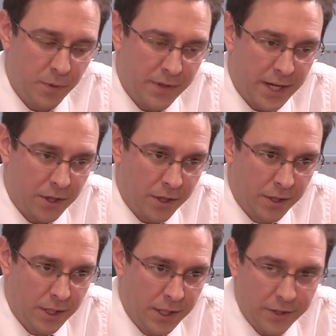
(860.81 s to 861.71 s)
We've then got
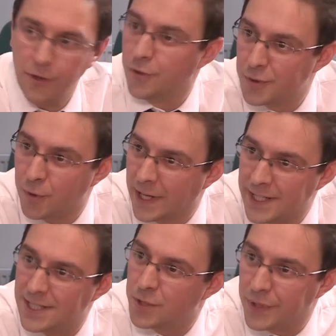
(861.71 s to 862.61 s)
the non-small
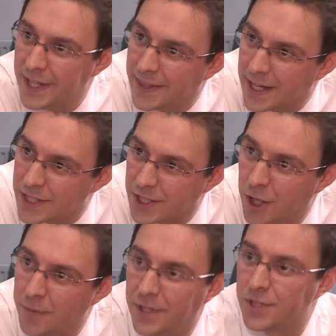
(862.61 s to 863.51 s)
entities within that
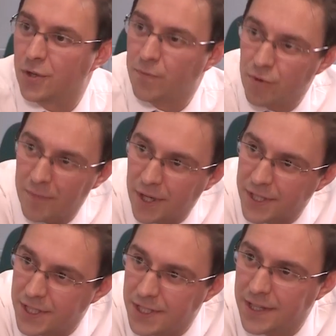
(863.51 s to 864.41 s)
scope, and there's
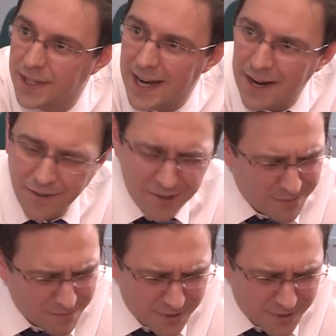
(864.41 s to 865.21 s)
compromises in there, and